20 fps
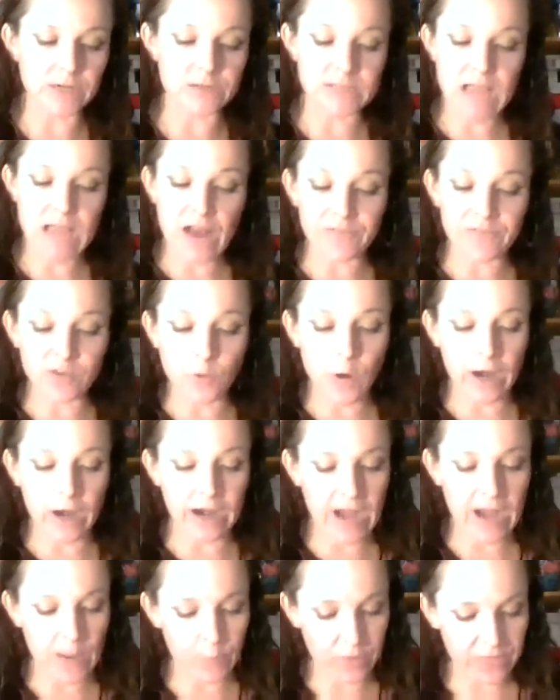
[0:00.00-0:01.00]
is
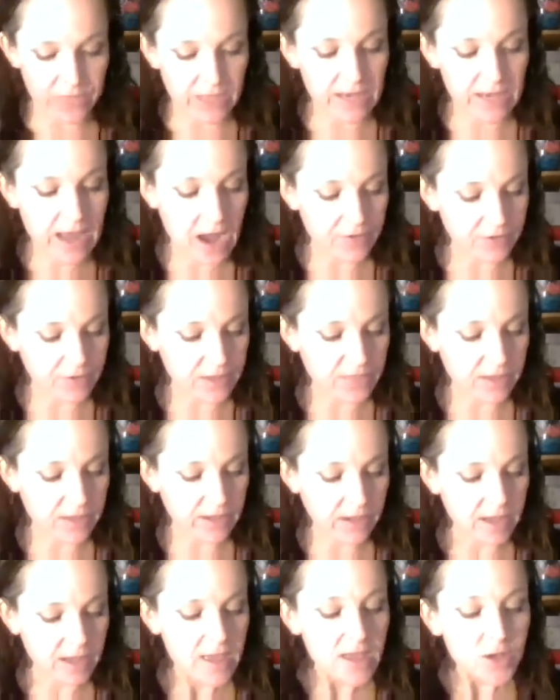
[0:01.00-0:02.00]
everywhere and within
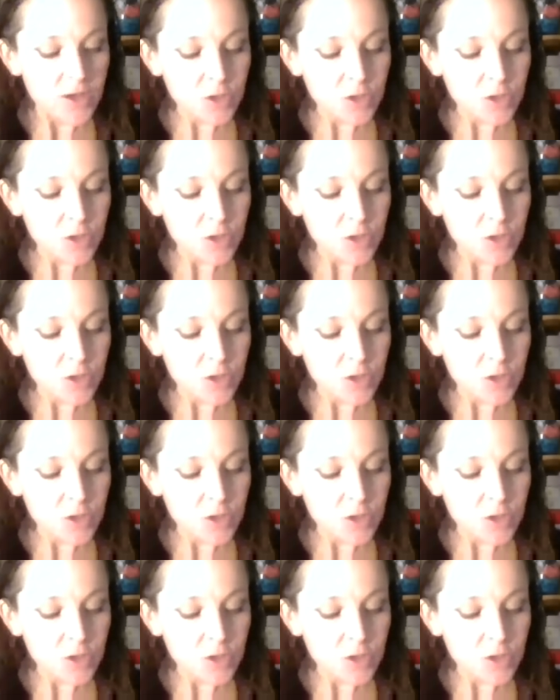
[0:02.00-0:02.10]
everything.